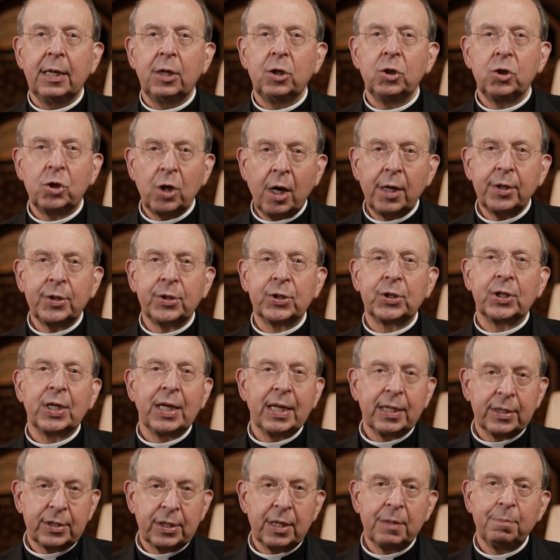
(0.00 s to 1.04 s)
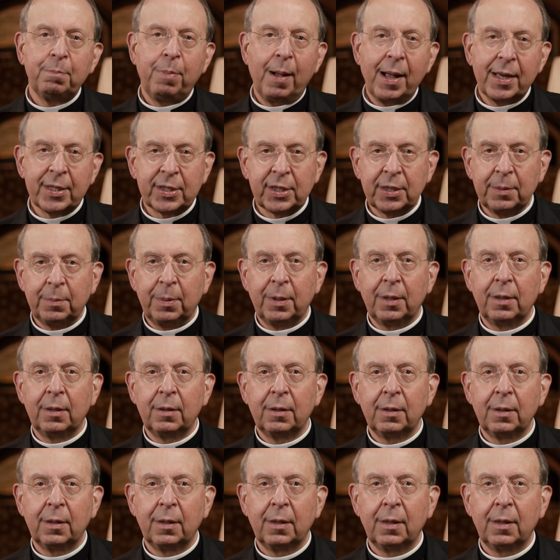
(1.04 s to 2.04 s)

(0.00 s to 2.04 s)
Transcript: just isn't possible.